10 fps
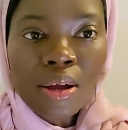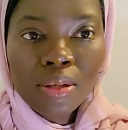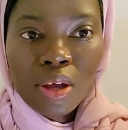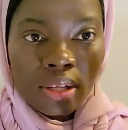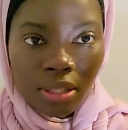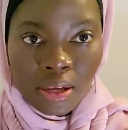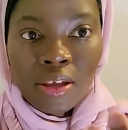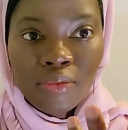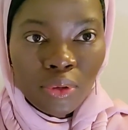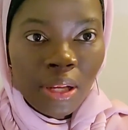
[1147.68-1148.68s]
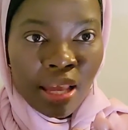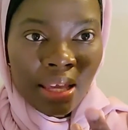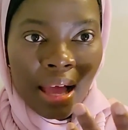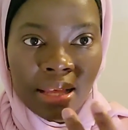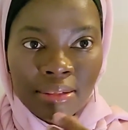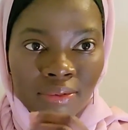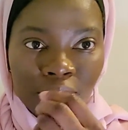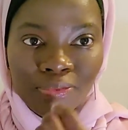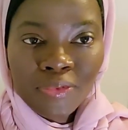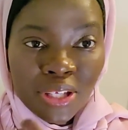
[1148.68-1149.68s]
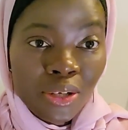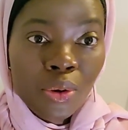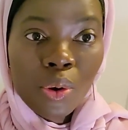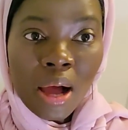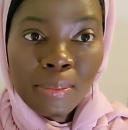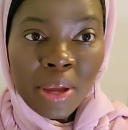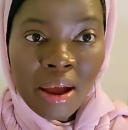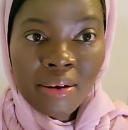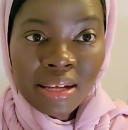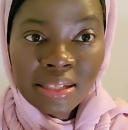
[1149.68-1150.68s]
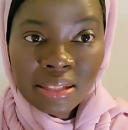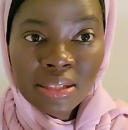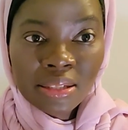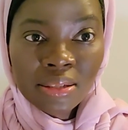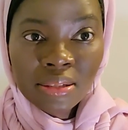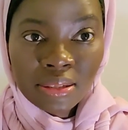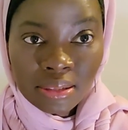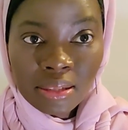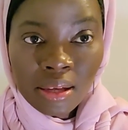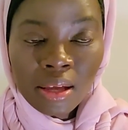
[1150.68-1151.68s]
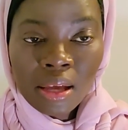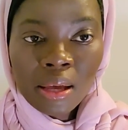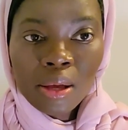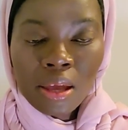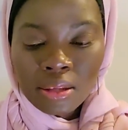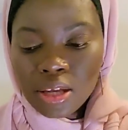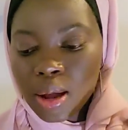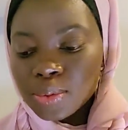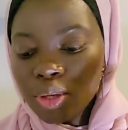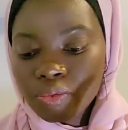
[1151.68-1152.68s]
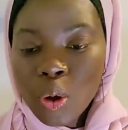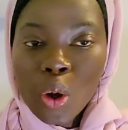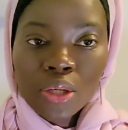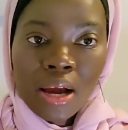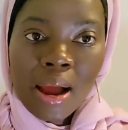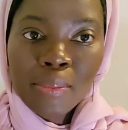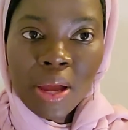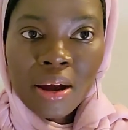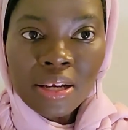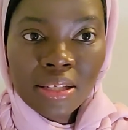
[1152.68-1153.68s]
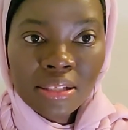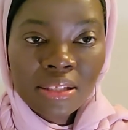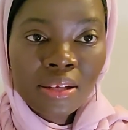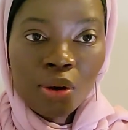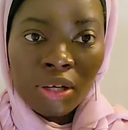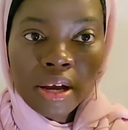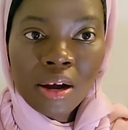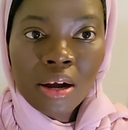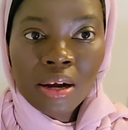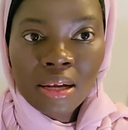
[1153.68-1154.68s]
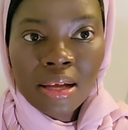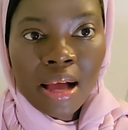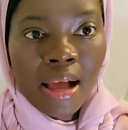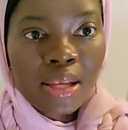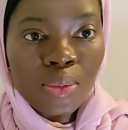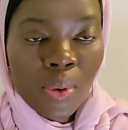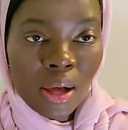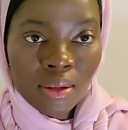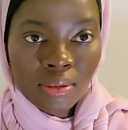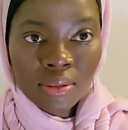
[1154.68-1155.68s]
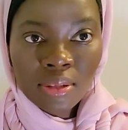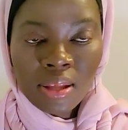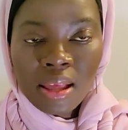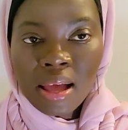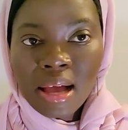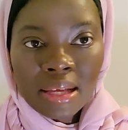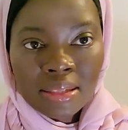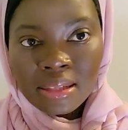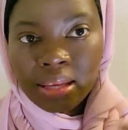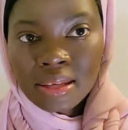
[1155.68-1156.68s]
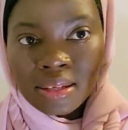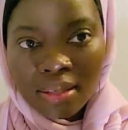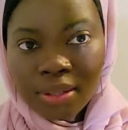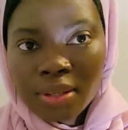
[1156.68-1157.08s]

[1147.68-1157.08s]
not even, like, as physical appearance. In terms of other appearance, other as well, as in like